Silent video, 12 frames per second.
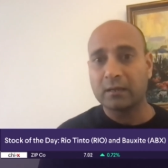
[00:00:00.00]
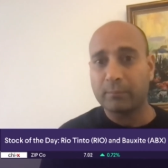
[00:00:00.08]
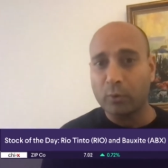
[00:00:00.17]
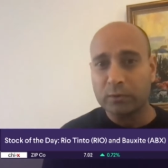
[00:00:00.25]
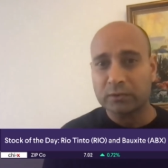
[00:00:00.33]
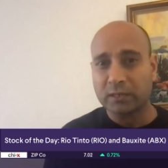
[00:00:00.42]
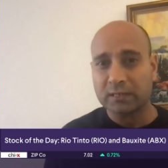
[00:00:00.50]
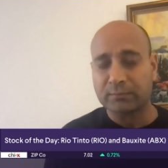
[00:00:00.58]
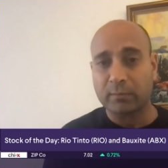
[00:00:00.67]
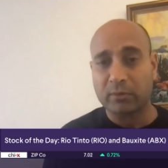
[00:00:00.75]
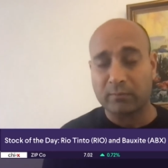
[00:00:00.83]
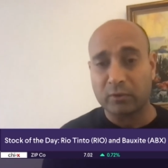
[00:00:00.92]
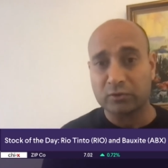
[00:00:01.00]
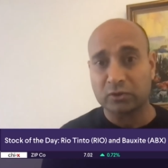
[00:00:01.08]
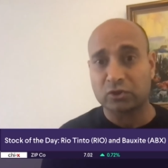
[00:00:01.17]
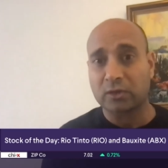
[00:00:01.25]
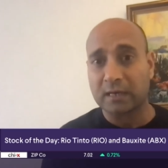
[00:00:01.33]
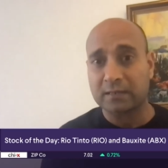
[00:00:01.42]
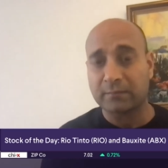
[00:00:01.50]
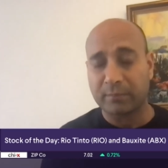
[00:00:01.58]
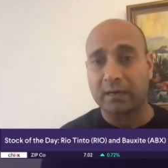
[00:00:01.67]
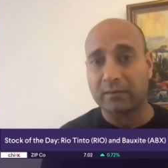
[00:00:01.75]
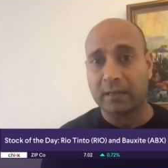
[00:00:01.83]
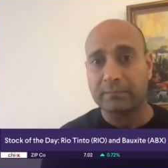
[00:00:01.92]
Bauxite's probably the most attractive
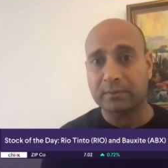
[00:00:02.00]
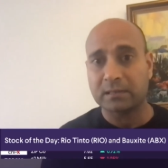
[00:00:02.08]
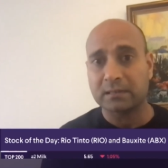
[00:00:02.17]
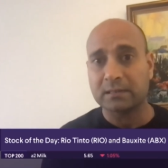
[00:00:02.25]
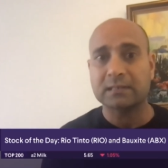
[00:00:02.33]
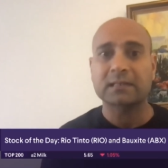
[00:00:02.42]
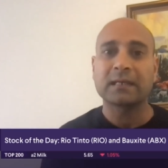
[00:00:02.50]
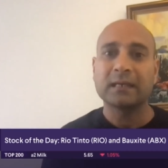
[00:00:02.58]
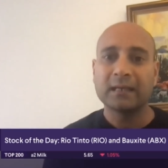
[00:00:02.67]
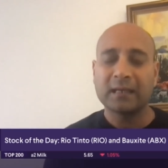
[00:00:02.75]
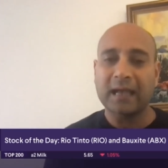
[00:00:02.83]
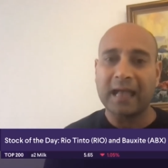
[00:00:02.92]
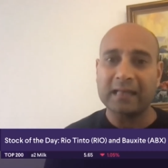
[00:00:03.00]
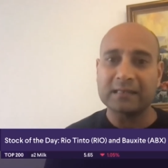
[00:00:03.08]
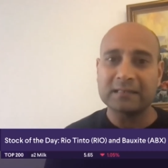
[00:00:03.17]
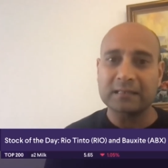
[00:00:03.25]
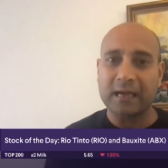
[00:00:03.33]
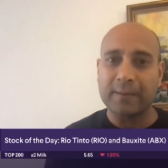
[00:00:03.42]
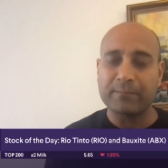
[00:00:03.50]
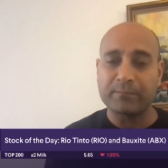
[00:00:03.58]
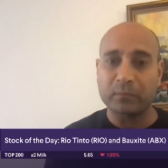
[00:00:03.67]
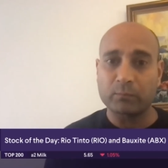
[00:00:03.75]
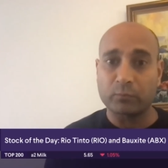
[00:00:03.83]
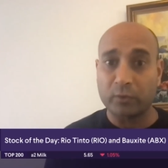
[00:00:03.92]
part of that business, and
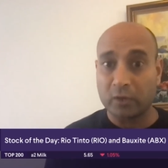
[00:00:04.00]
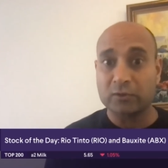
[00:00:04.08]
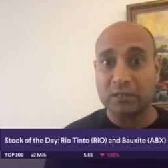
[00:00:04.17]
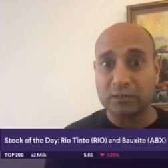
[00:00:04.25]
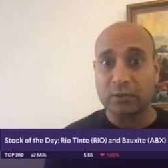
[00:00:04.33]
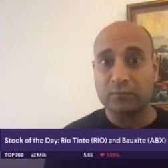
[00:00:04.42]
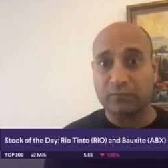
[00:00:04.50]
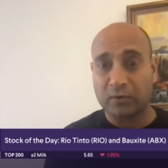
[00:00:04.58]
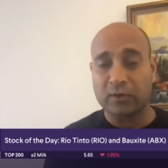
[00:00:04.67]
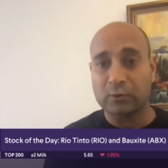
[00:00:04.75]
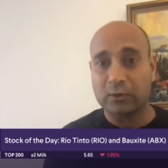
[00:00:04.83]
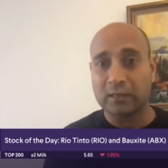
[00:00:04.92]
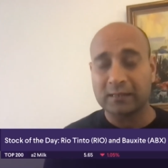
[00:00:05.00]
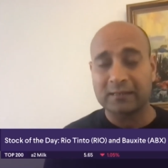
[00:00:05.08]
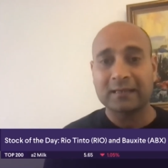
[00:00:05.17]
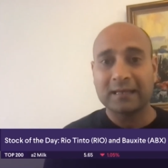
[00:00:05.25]
Rio Tinto is very good at